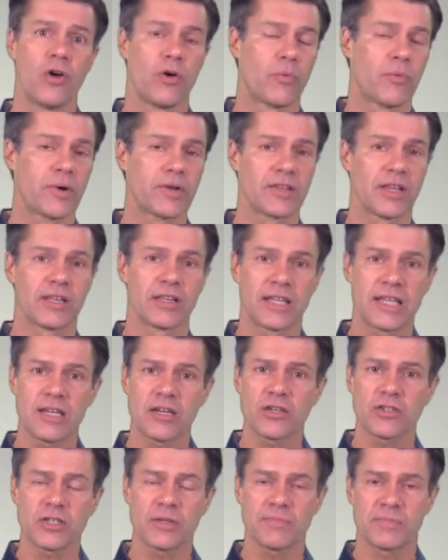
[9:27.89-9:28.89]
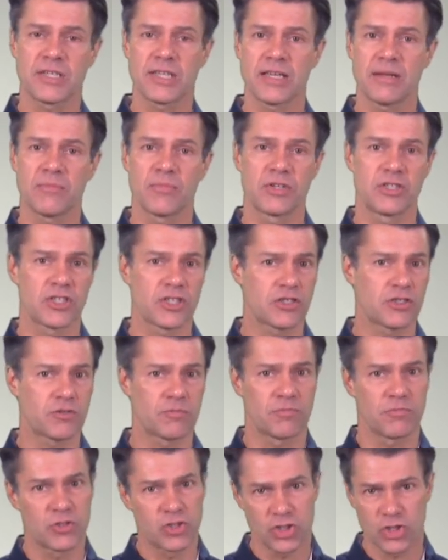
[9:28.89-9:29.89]
where the leadership team would just
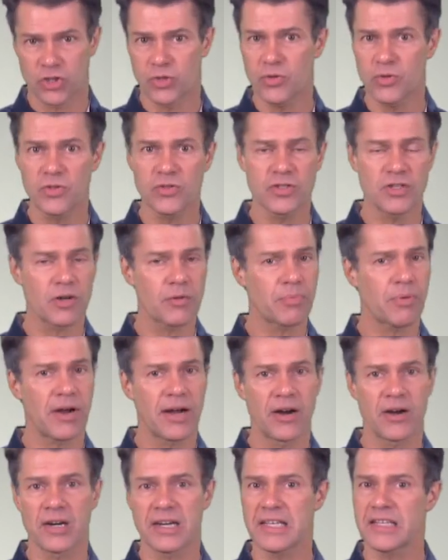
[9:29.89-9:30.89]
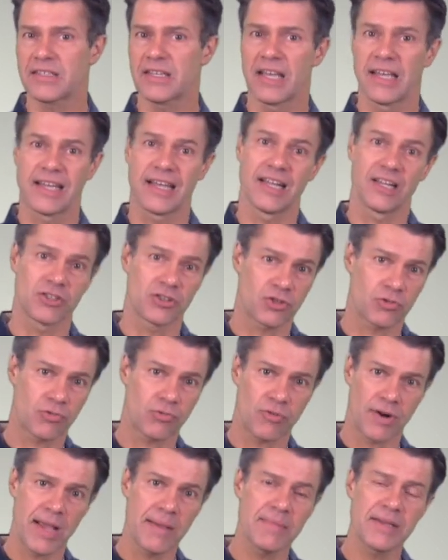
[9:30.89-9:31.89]
choose their priorities and
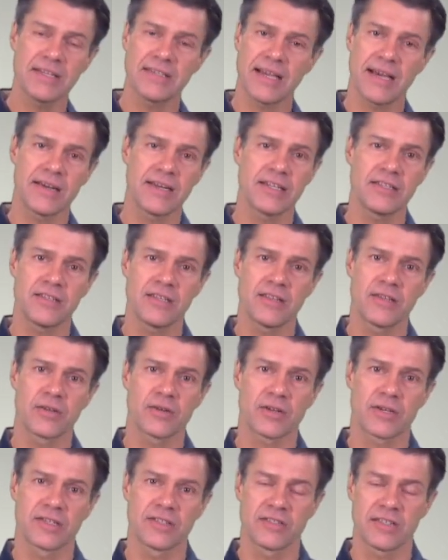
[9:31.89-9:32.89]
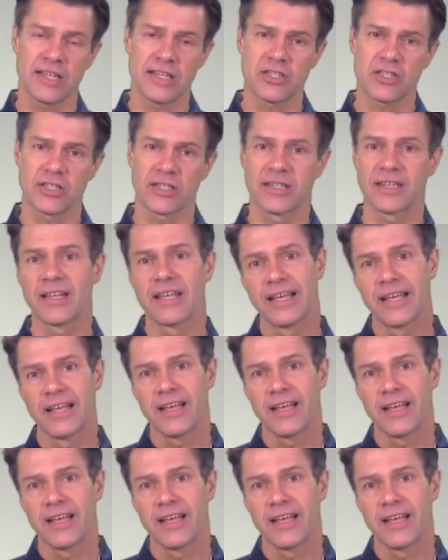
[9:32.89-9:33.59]
cram it down into the organization,